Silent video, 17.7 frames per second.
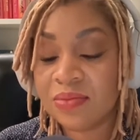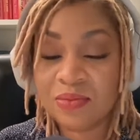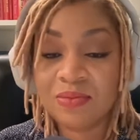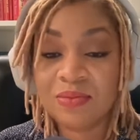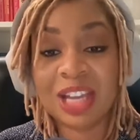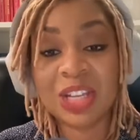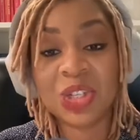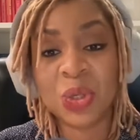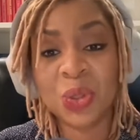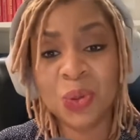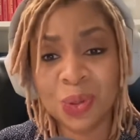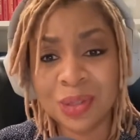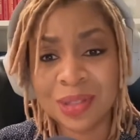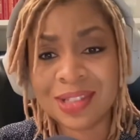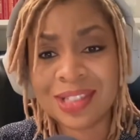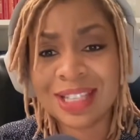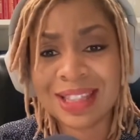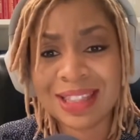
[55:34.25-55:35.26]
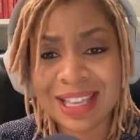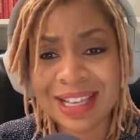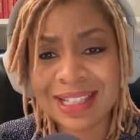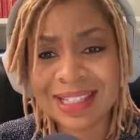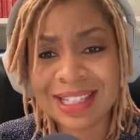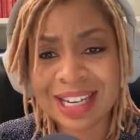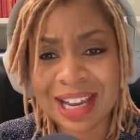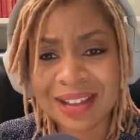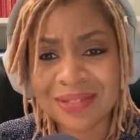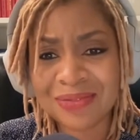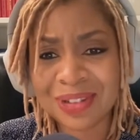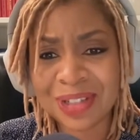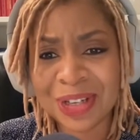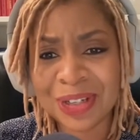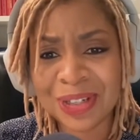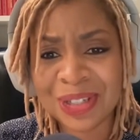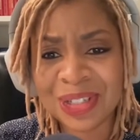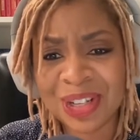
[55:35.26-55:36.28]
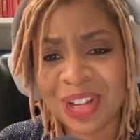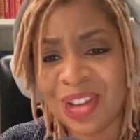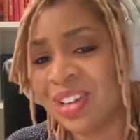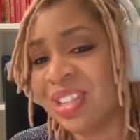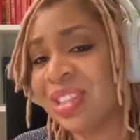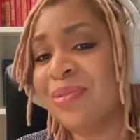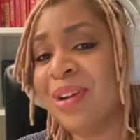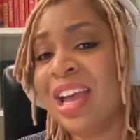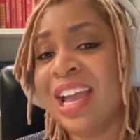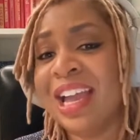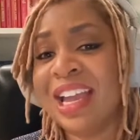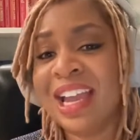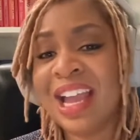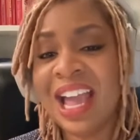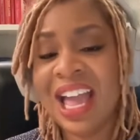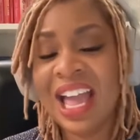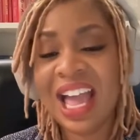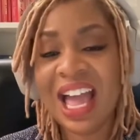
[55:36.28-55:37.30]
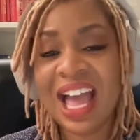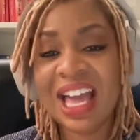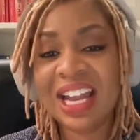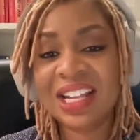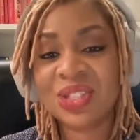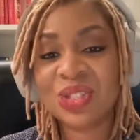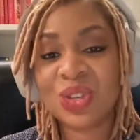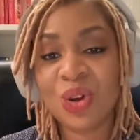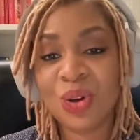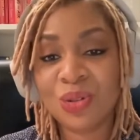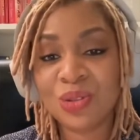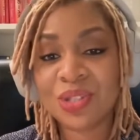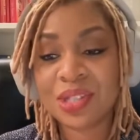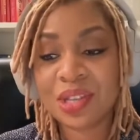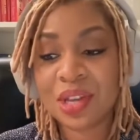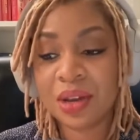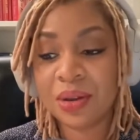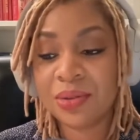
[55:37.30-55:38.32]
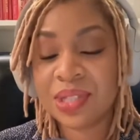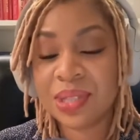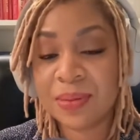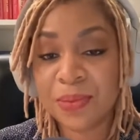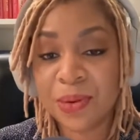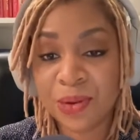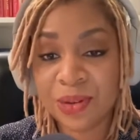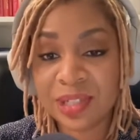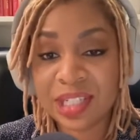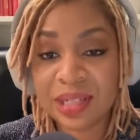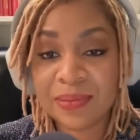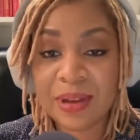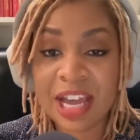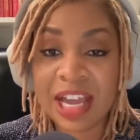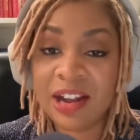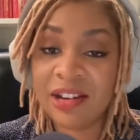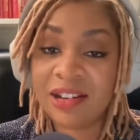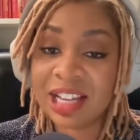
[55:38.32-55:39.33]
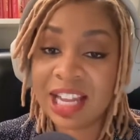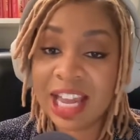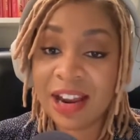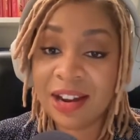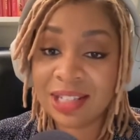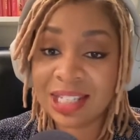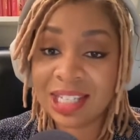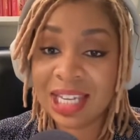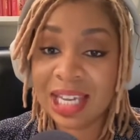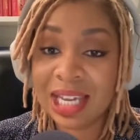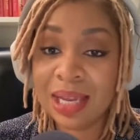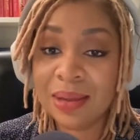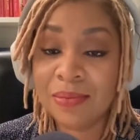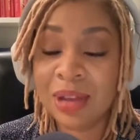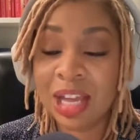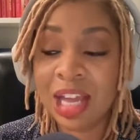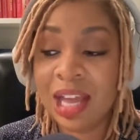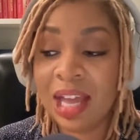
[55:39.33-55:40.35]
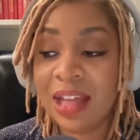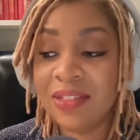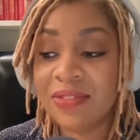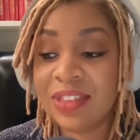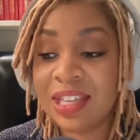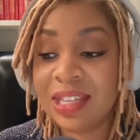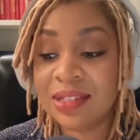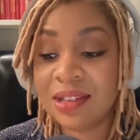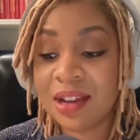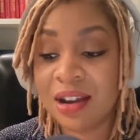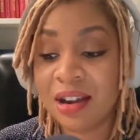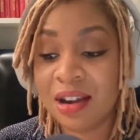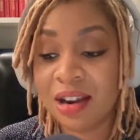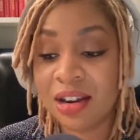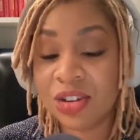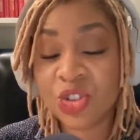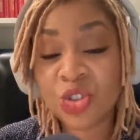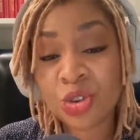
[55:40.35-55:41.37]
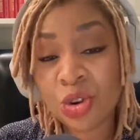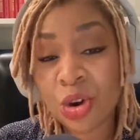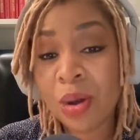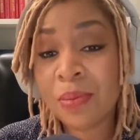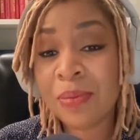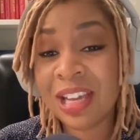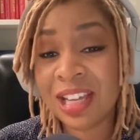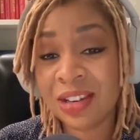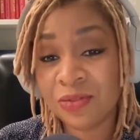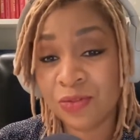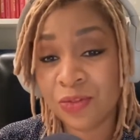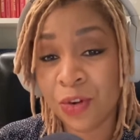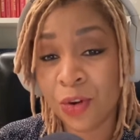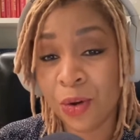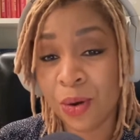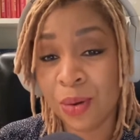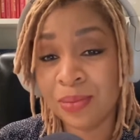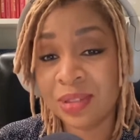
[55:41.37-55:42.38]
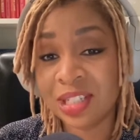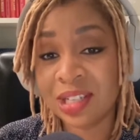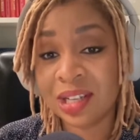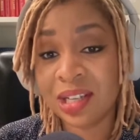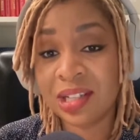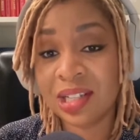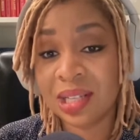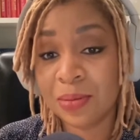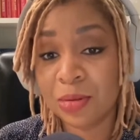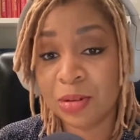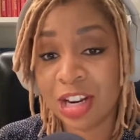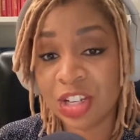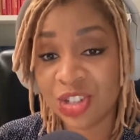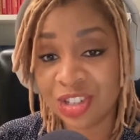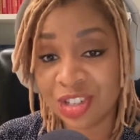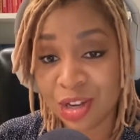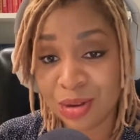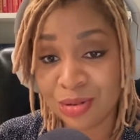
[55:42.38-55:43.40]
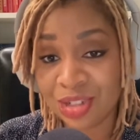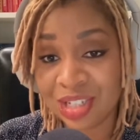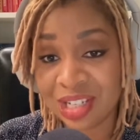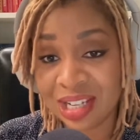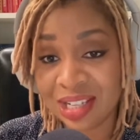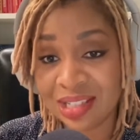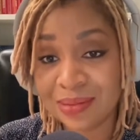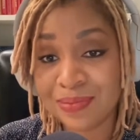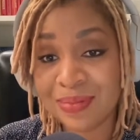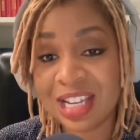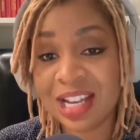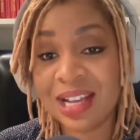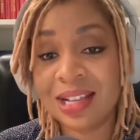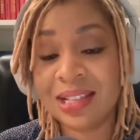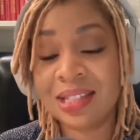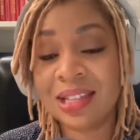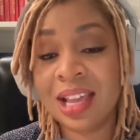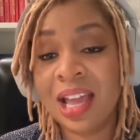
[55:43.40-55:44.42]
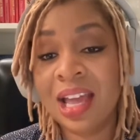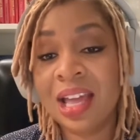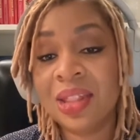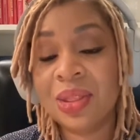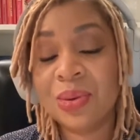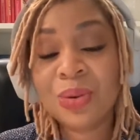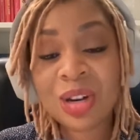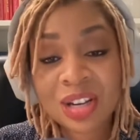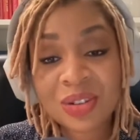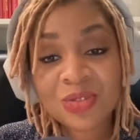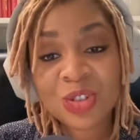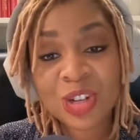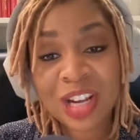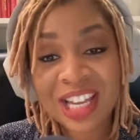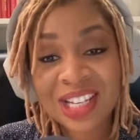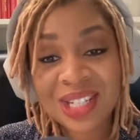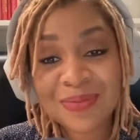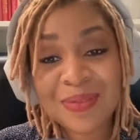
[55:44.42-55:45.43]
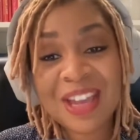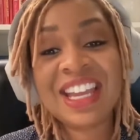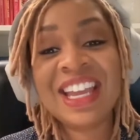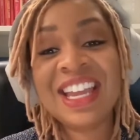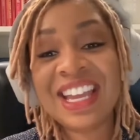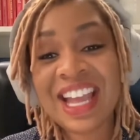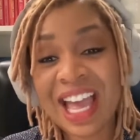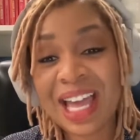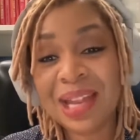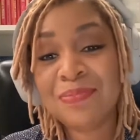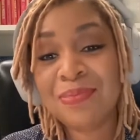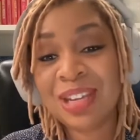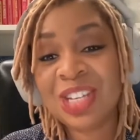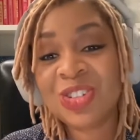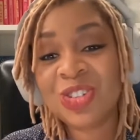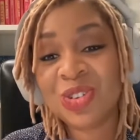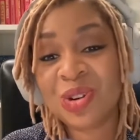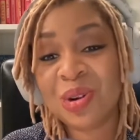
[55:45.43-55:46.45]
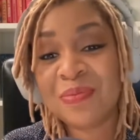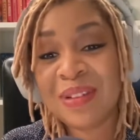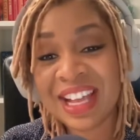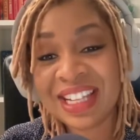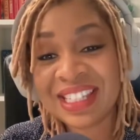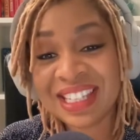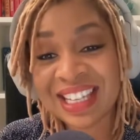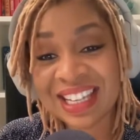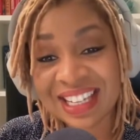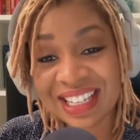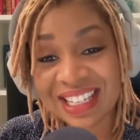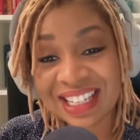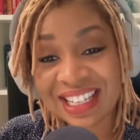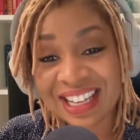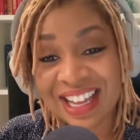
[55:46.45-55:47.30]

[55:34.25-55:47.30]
my tools and things that I've learned along the way. And it's also supported by our care team. And these are trauma informed liberation coaches because the work of change making can be traumatic